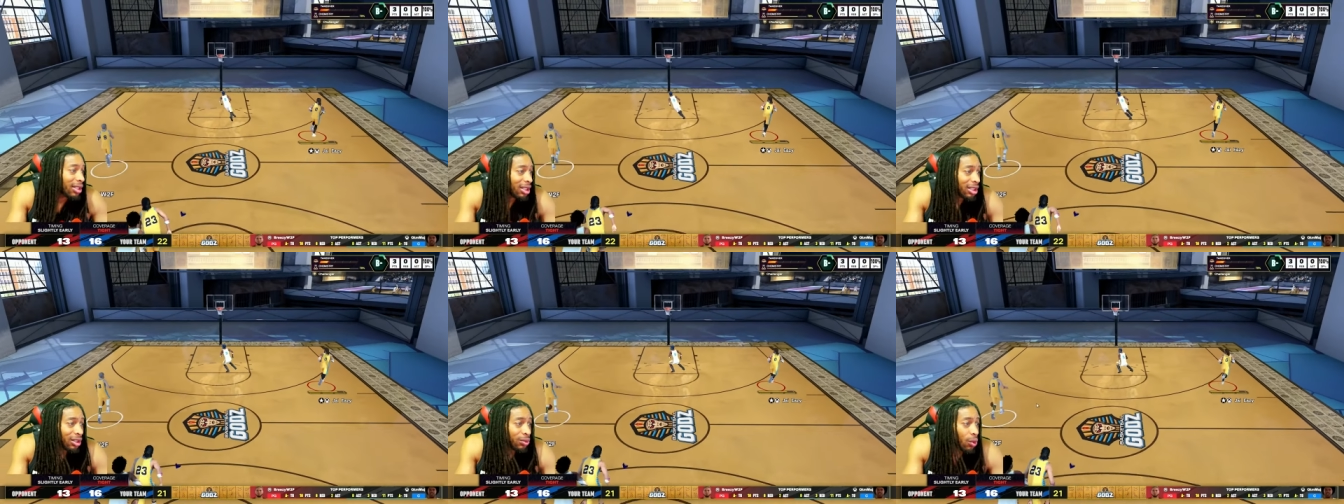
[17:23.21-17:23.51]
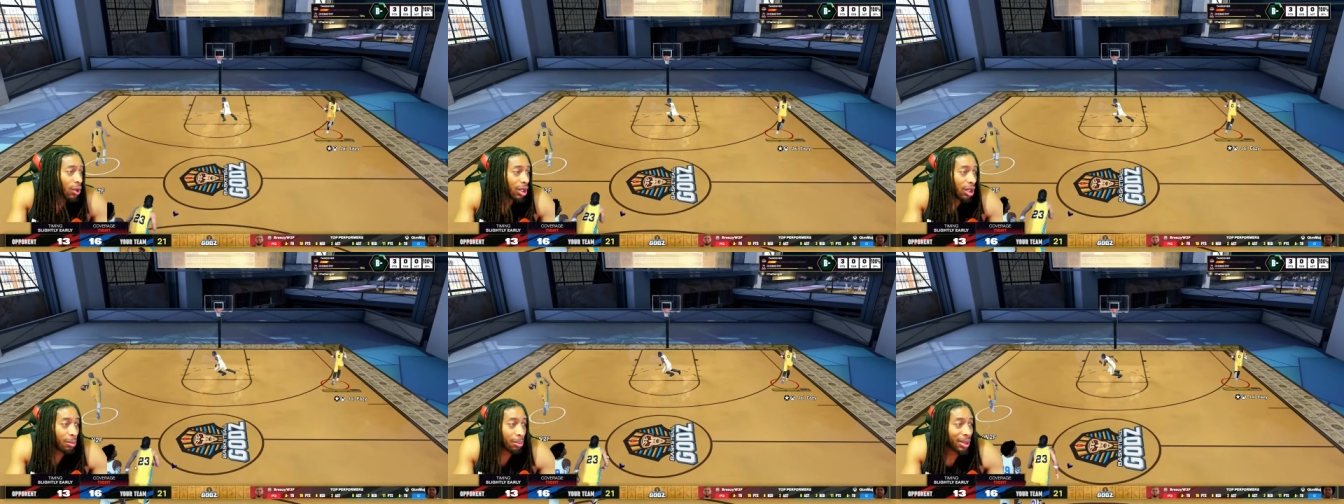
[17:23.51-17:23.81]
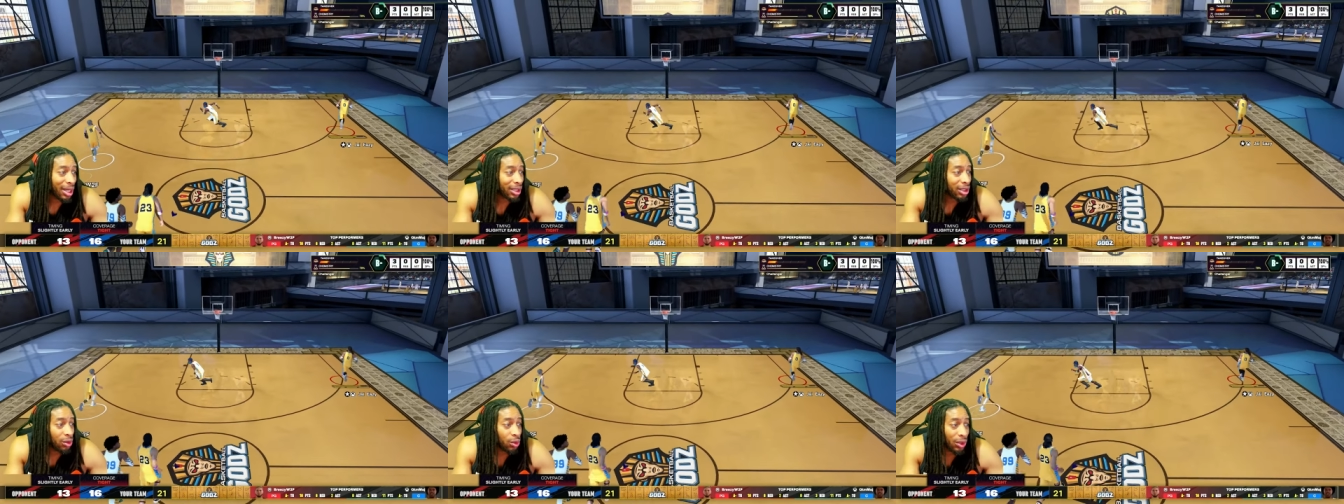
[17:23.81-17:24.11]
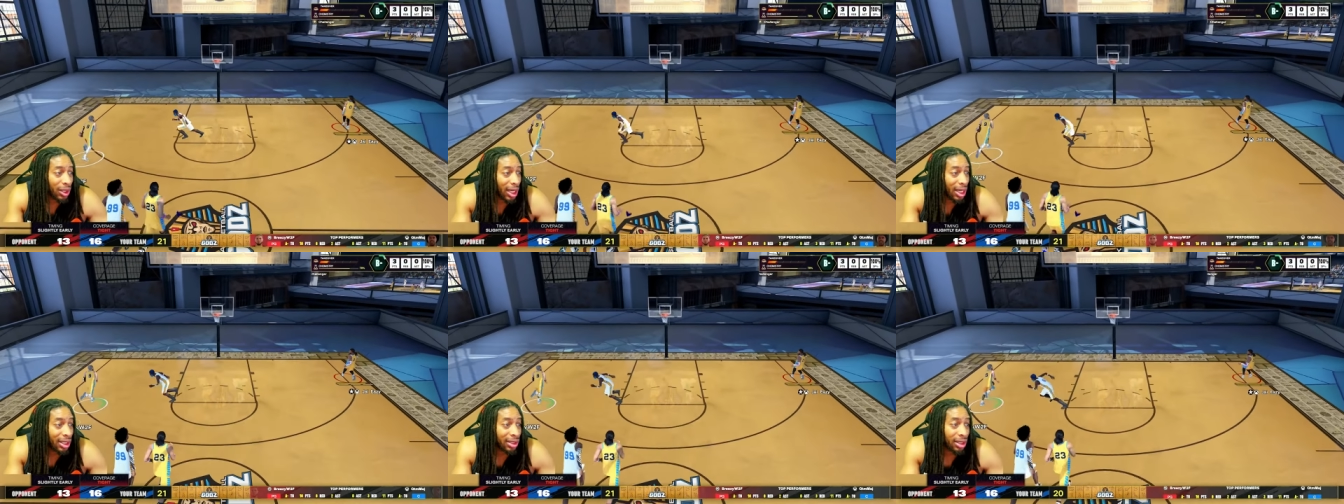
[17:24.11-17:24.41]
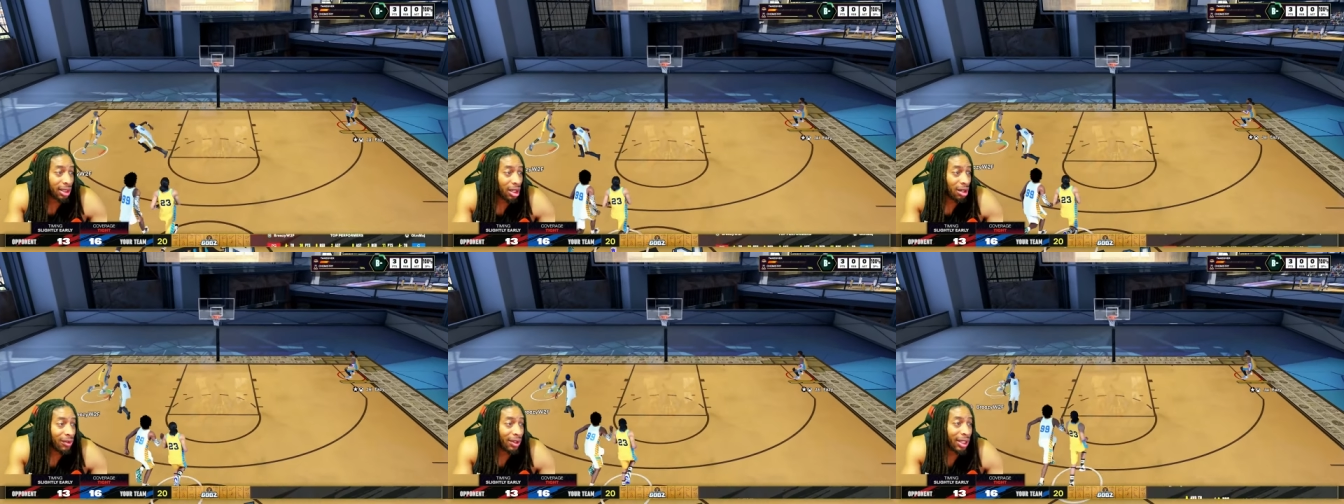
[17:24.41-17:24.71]
this is one of the best 2Ks
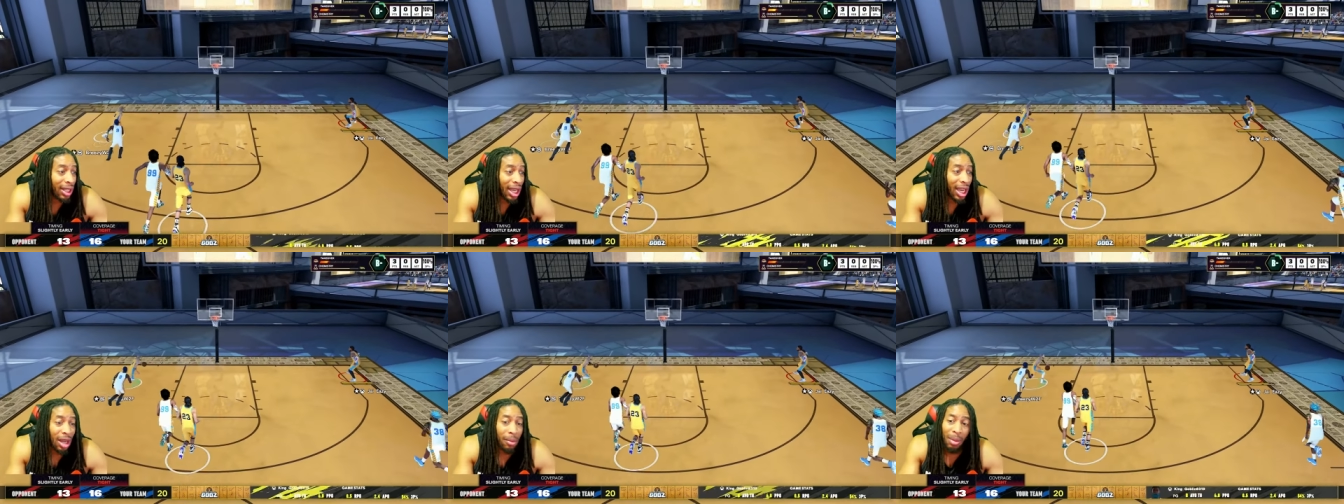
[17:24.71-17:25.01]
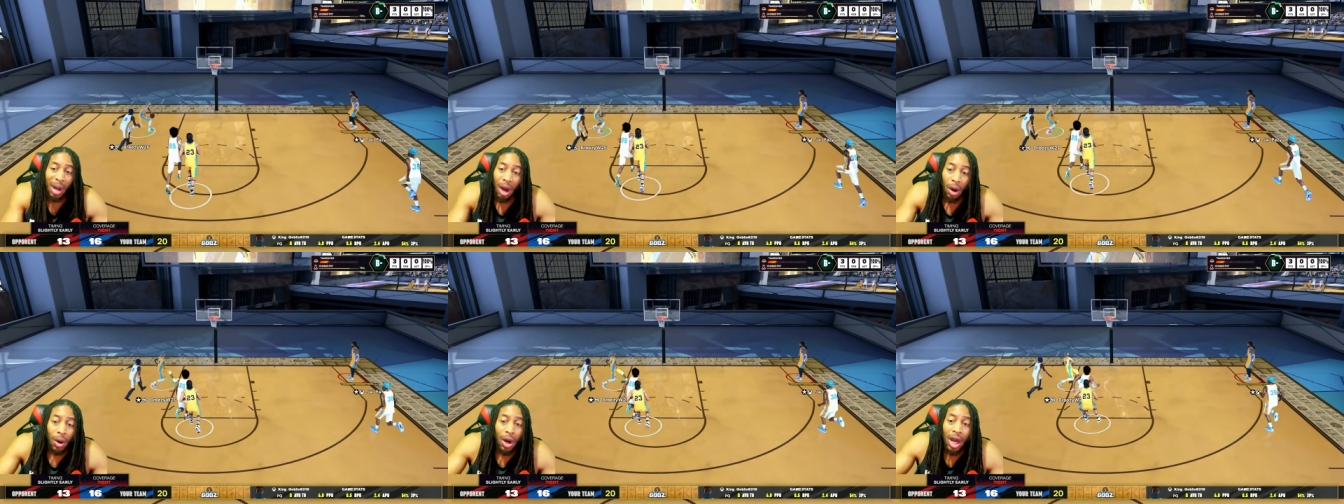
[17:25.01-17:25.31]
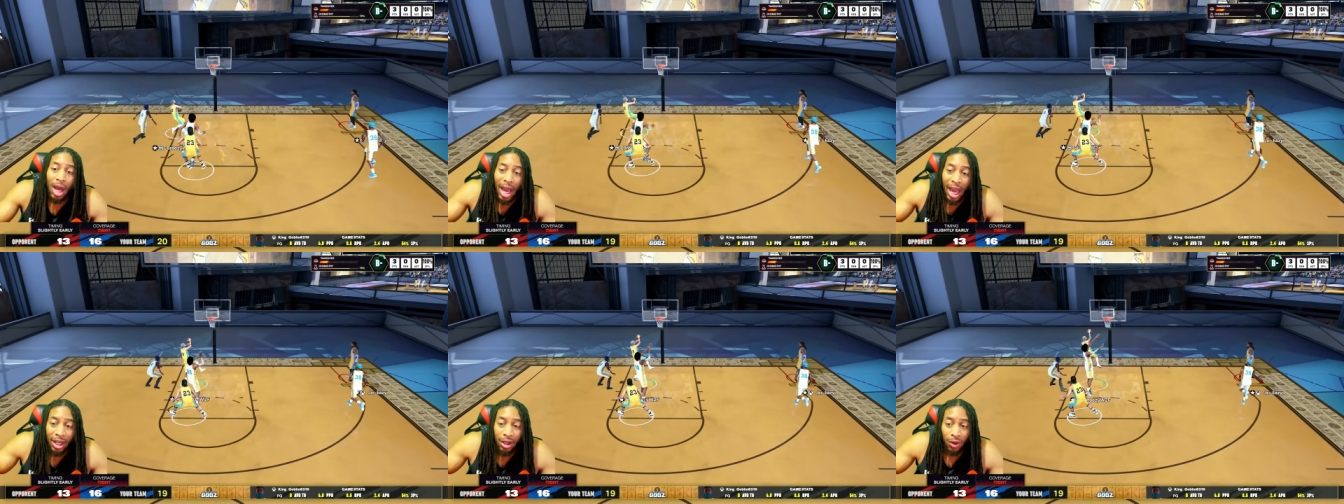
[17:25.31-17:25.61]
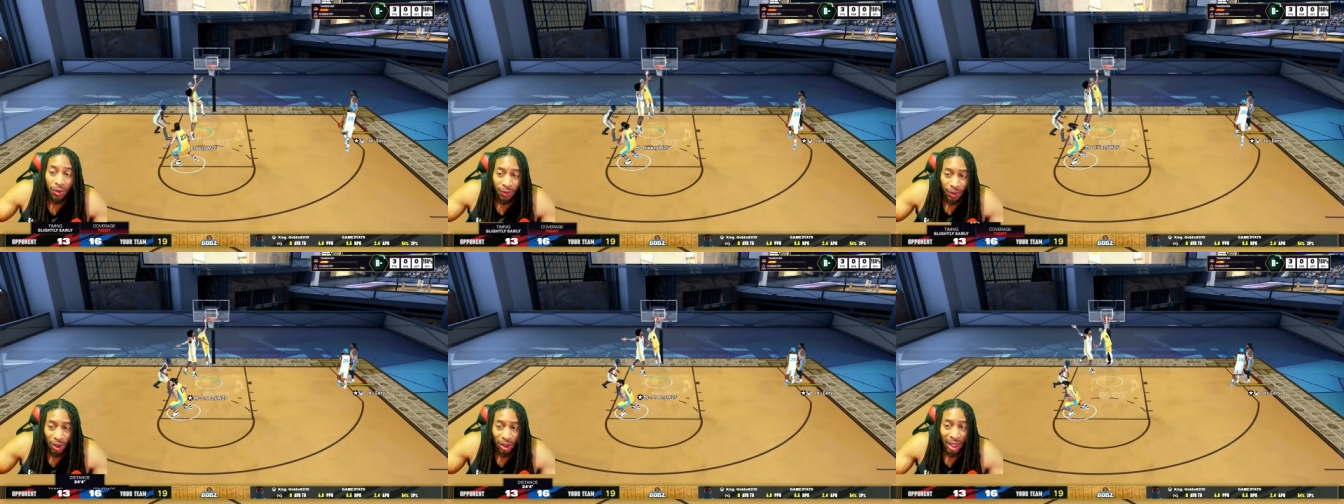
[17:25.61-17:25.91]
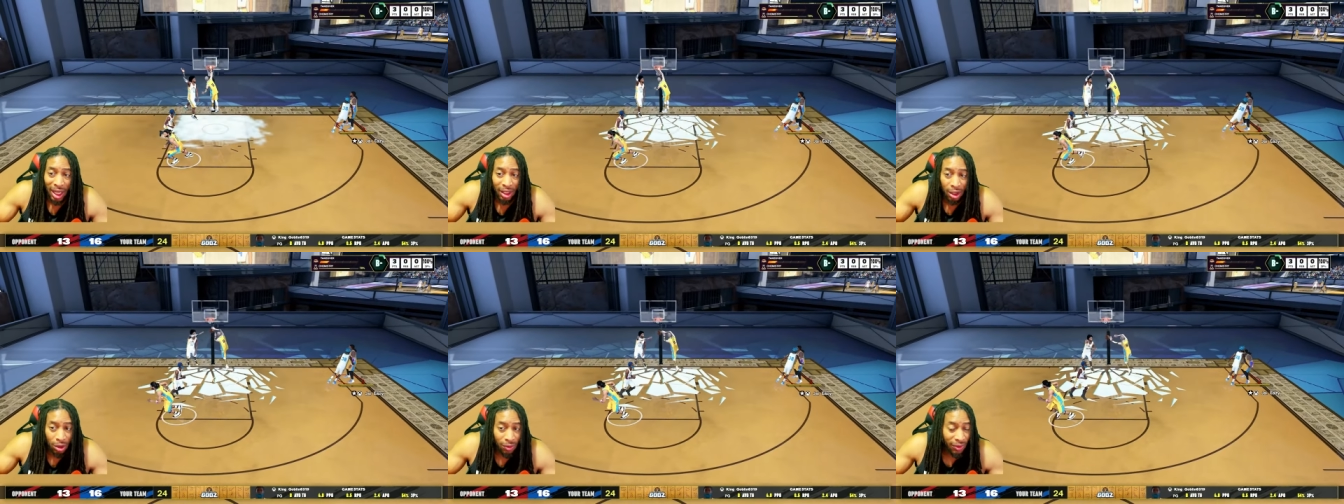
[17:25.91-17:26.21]
that ever came out, and you feel
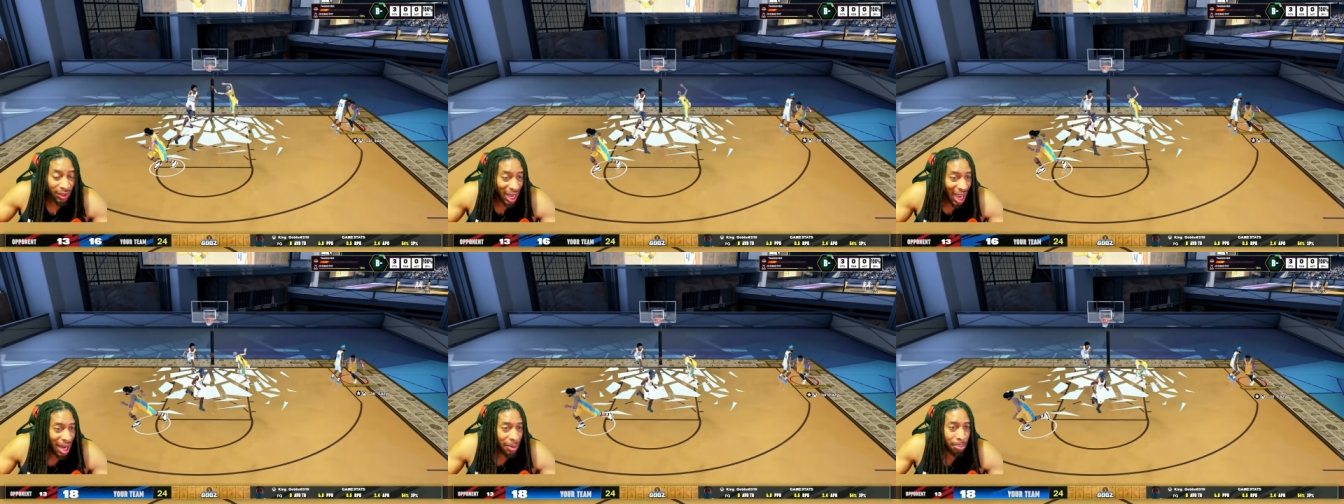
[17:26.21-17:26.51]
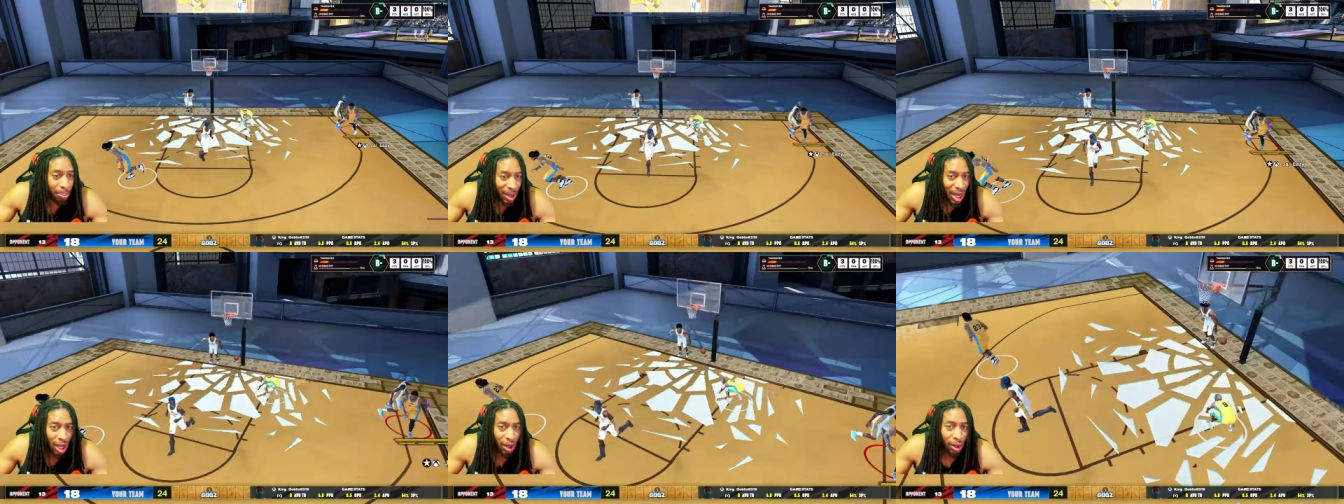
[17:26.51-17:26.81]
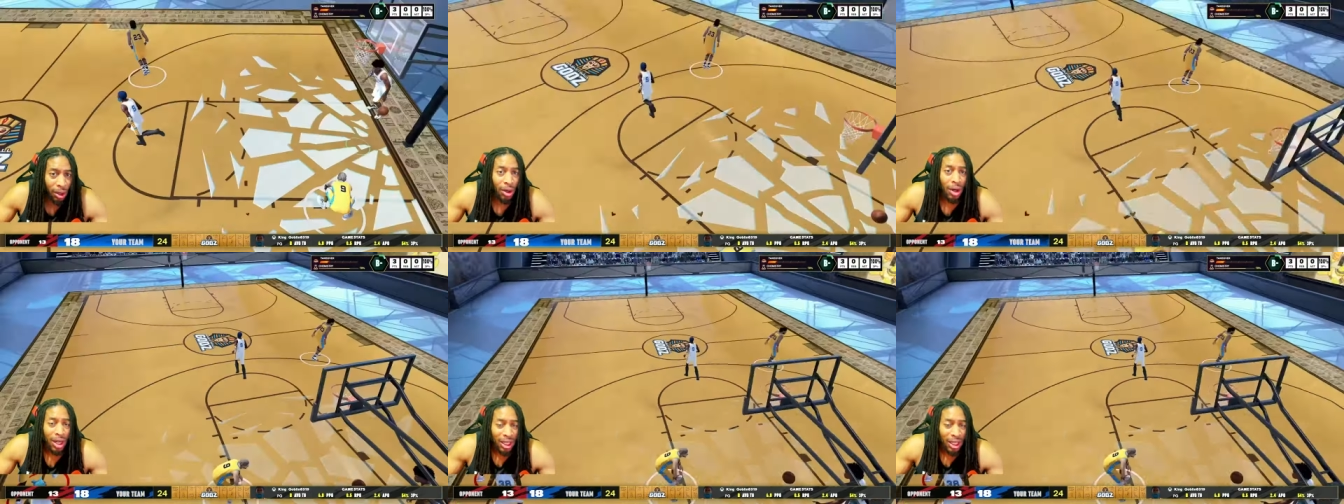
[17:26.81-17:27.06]
like you've got better,